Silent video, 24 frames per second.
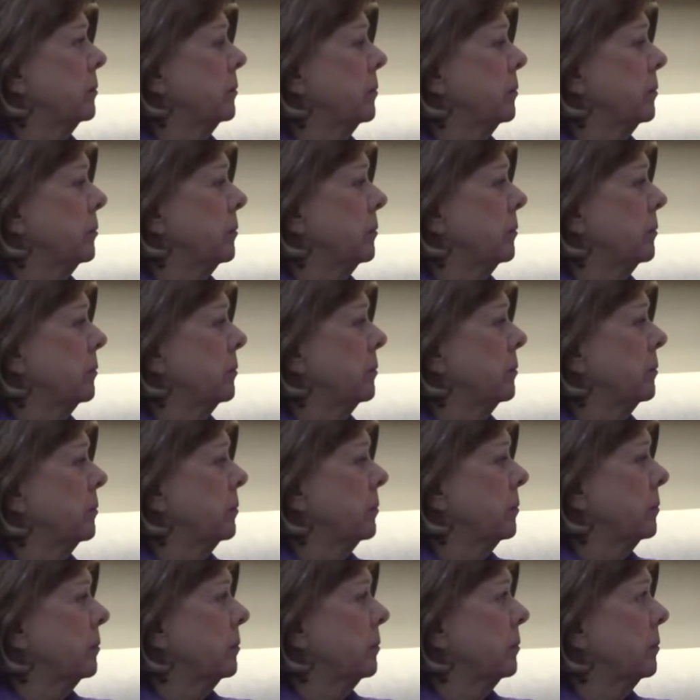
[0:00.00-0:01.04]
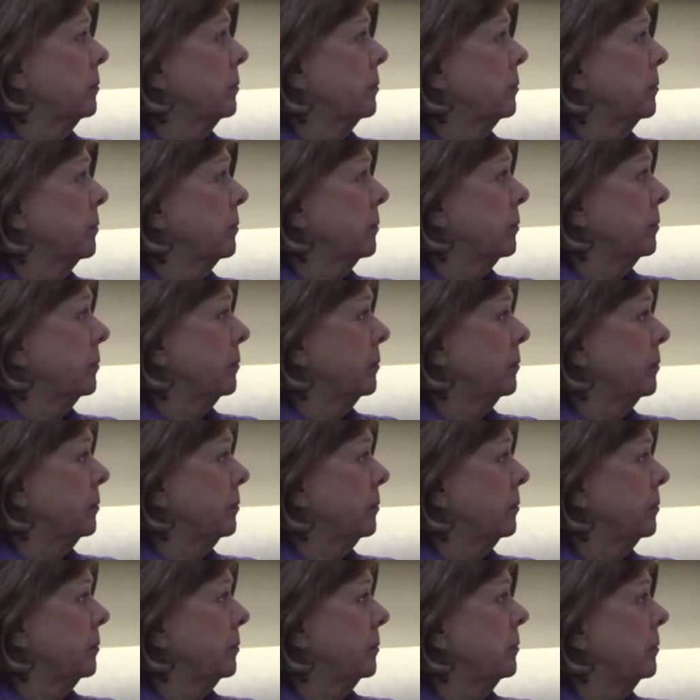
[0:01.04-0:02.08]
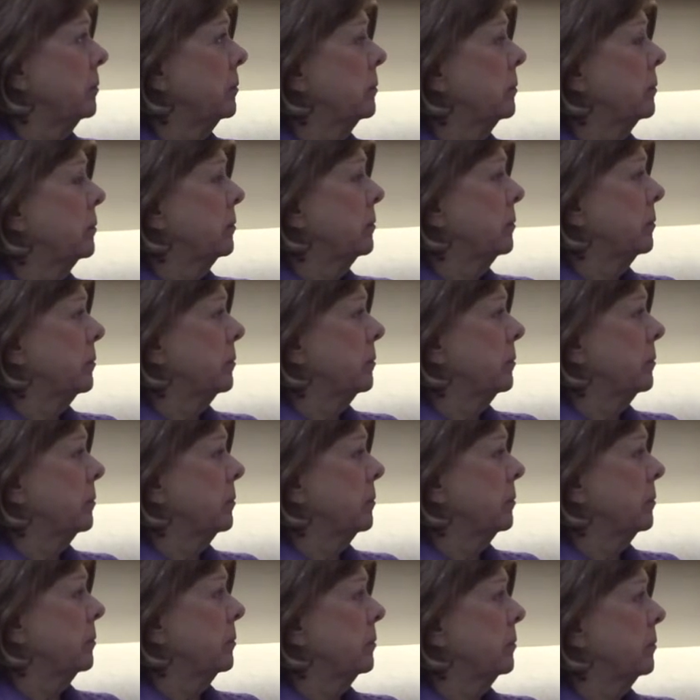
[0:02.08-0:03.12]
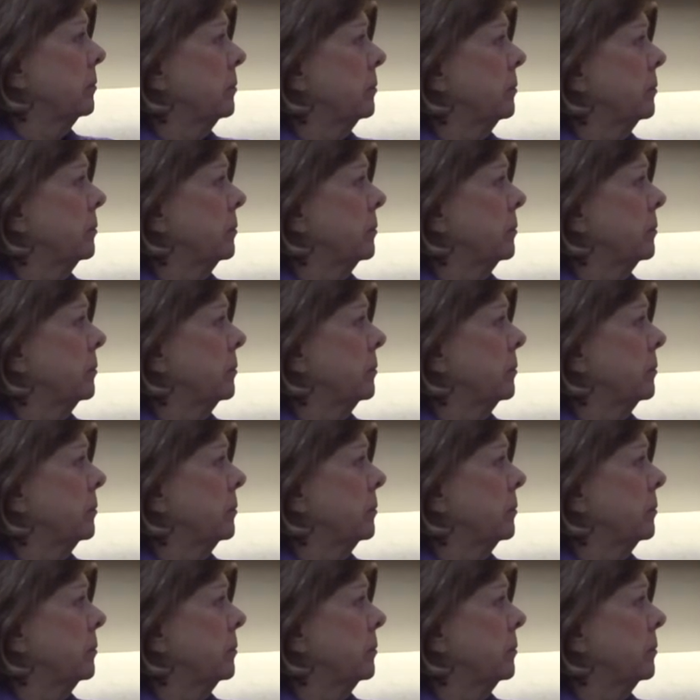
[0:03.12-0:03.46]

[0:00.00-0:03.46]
No words are spoken by the person on screen.